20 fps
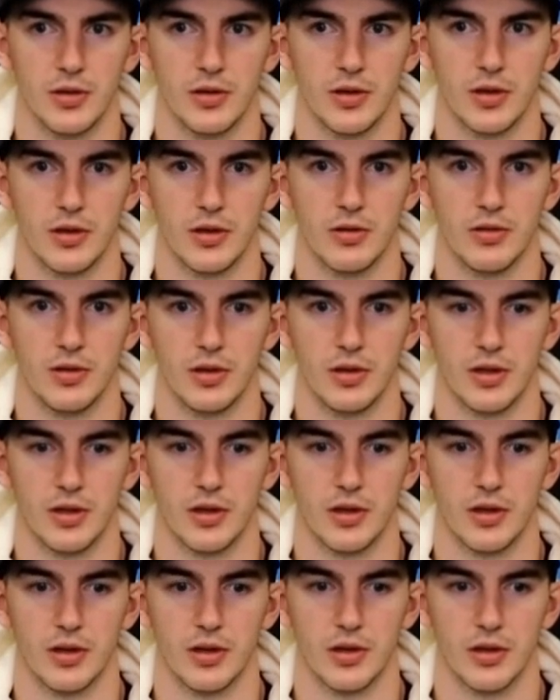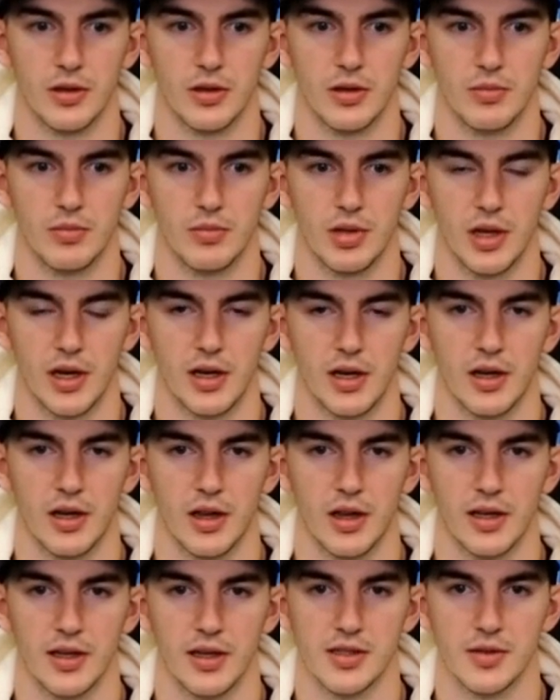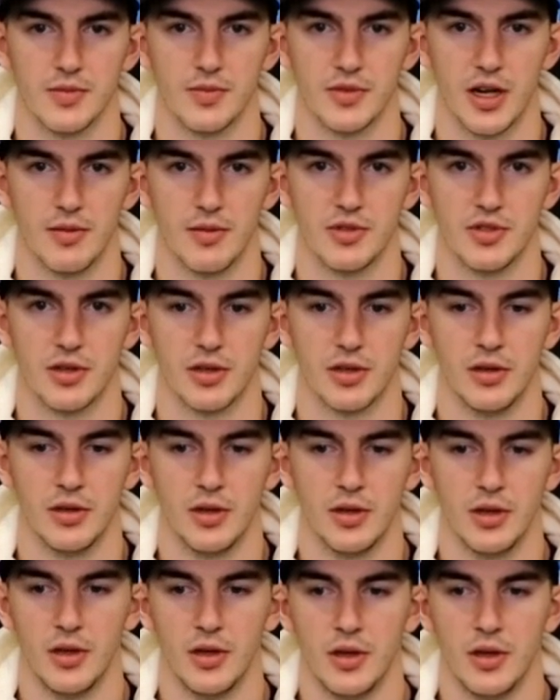You know, playing in L.A., sometimes you can